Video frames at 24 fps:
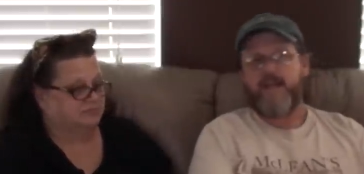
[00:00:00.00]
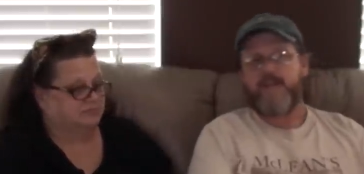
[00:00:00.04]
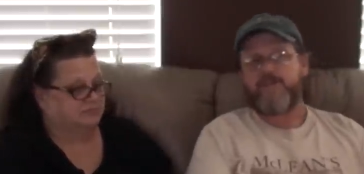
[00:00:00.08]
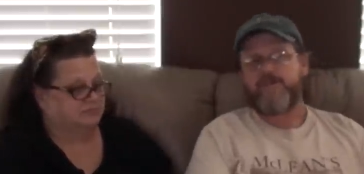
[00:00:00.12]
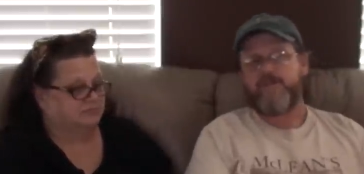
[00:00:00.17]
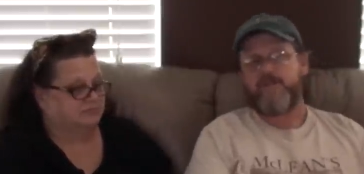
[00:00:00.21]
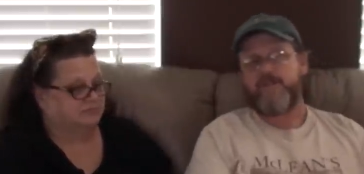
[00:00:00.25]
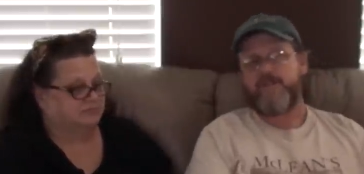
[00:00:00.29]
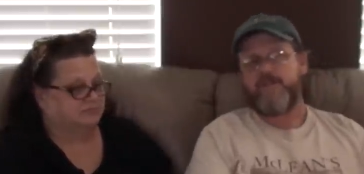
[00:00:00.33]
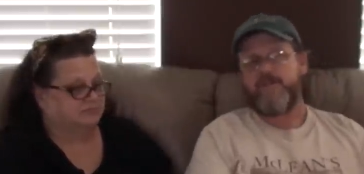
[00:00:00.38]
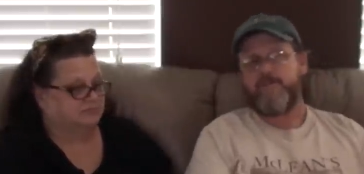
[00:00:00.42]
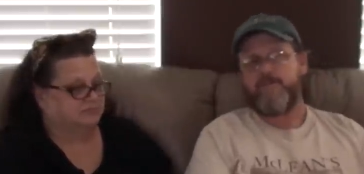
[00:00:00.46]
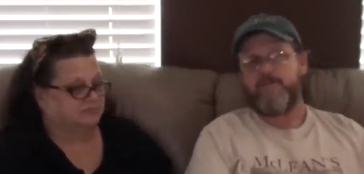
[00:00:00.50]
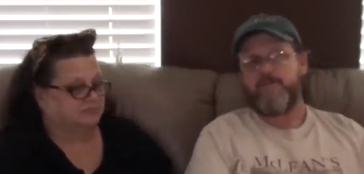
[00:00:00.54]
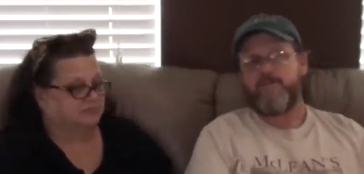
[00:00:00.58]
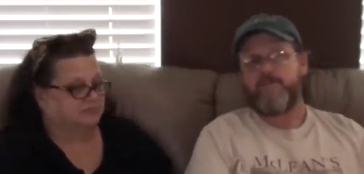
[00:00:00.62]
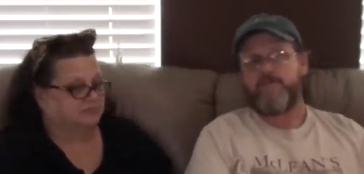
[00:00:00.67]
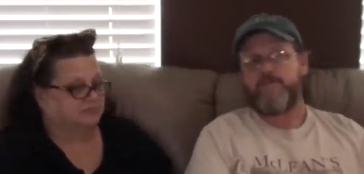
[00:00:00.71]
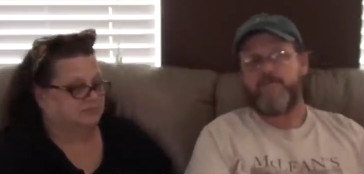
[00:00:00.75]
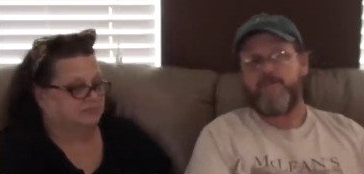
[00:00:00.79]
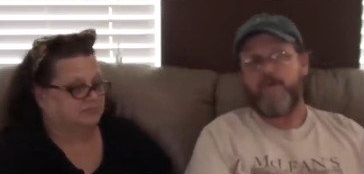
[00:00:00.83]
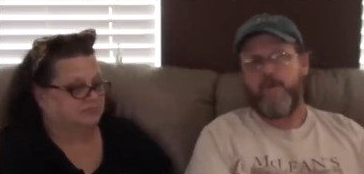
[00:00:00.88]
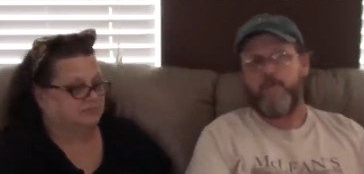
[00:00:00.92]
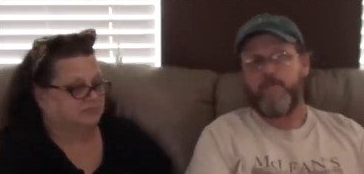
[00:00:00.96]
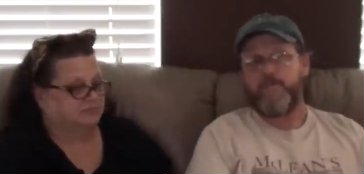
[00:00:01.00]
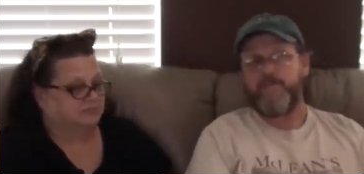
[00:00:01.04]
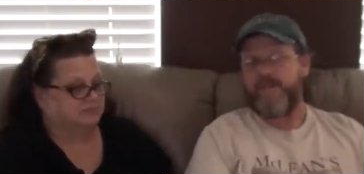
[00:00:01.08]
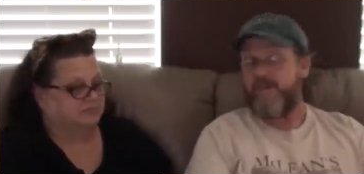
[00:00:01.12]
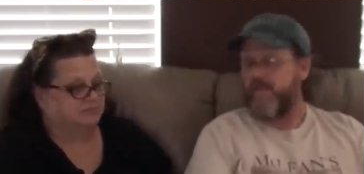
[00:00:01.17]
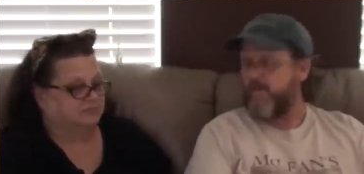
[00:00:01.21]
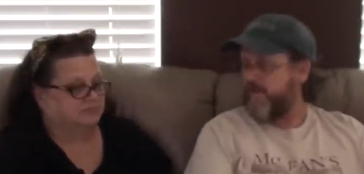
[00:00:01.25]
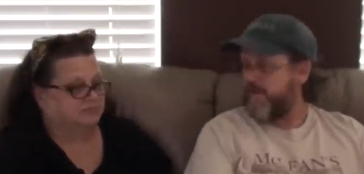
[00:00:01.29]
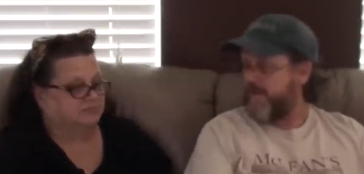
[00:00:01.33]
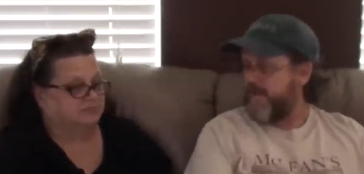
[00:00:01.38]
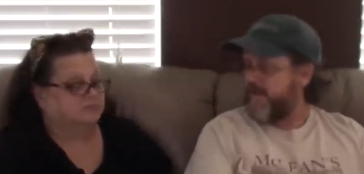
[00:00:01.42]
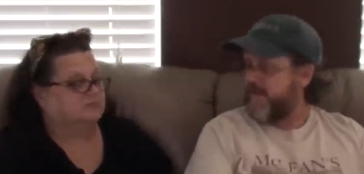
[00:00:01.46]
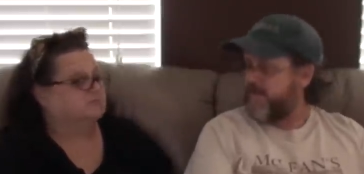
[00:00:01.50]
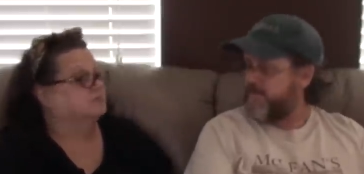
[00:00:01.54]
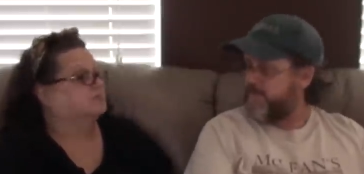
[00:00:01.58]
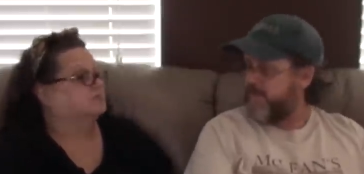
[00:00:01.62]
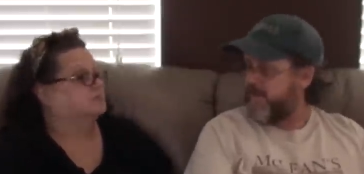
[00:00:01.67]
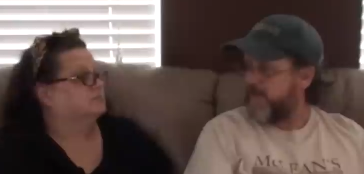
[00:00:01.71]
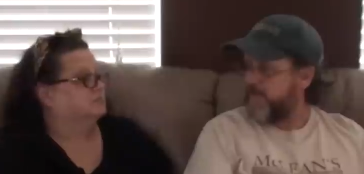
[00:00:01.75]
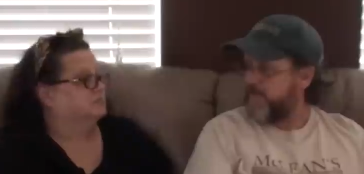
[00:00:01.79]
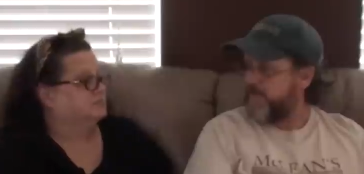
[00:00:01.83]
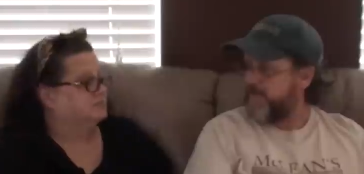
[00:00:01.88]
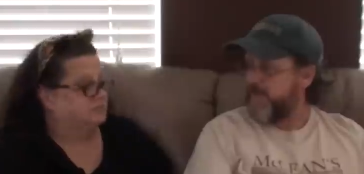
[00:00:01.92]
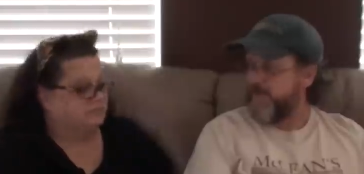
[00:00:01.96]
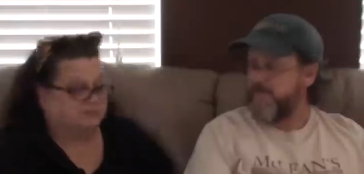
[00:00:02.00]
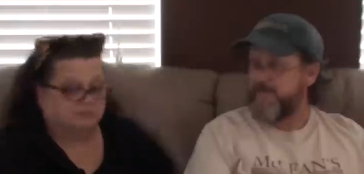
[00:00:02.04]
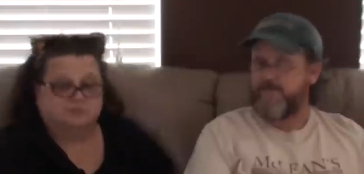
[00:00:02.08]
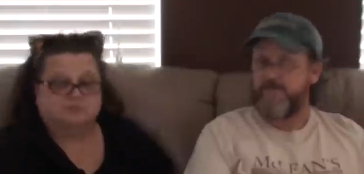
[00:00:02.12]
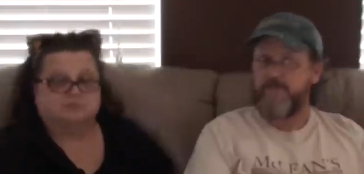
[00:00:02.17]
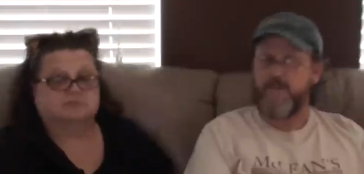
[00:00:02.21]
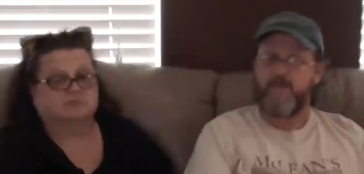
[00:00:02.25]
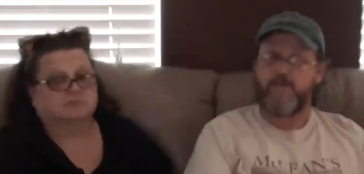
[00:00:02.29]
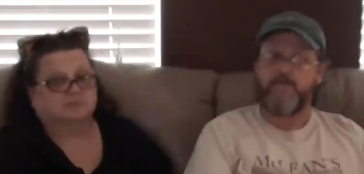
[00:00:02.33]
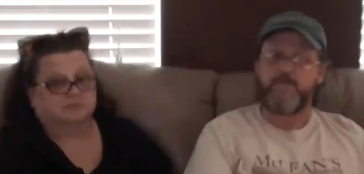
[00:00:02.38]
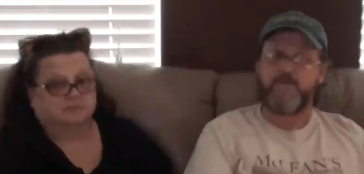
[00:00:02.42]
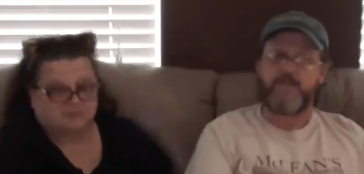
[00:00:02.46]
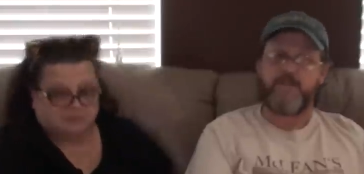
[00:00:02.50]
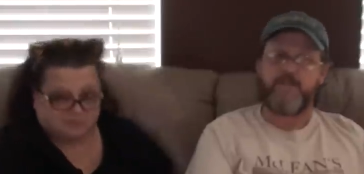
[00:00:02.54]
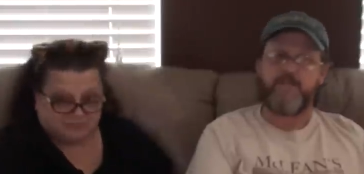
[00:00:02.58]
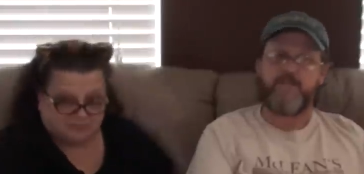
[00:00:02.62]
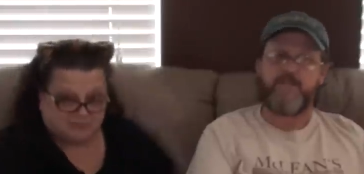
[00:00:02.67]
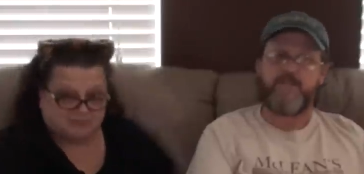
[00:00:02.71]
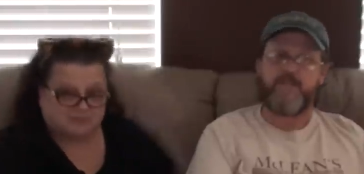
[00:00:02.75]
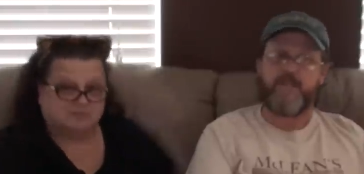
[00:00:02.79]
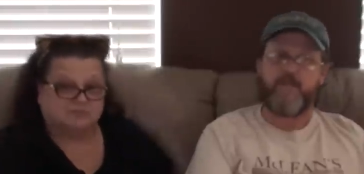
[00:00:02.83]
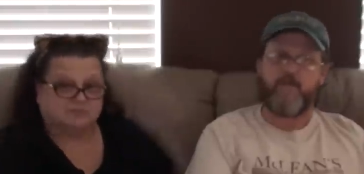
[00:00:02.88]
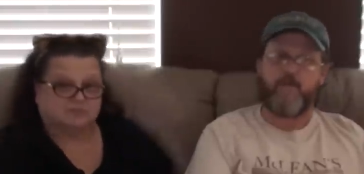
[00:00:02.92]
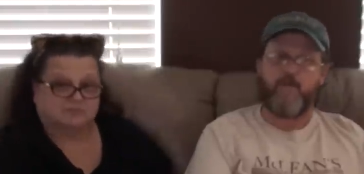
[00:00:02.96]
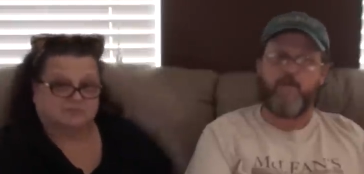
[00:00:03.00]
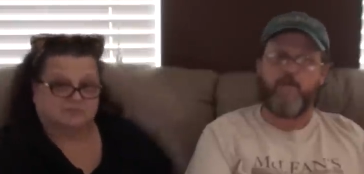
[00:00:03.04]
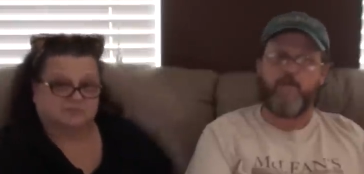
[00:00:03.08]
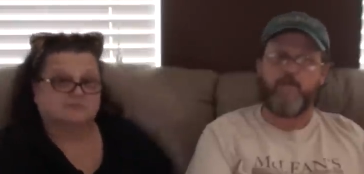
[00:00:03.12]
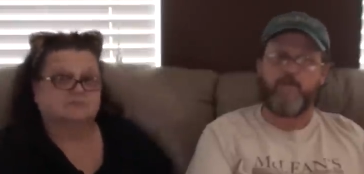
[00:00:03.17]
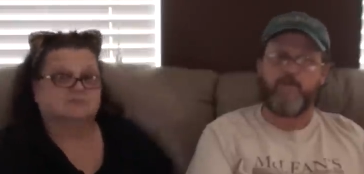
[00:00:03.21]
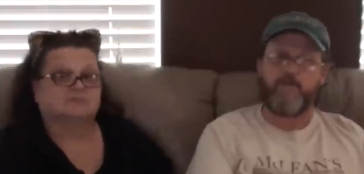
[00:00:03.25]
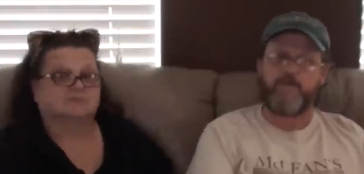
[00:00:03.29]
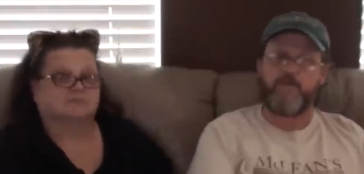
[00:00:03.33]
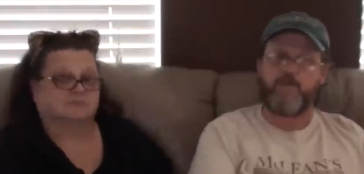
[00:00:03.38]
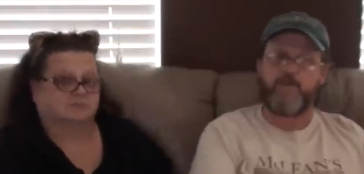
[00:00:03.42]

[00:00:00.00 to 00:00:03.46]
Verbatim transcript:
Speaker 1: actually filmed it on 8mm film to give it that old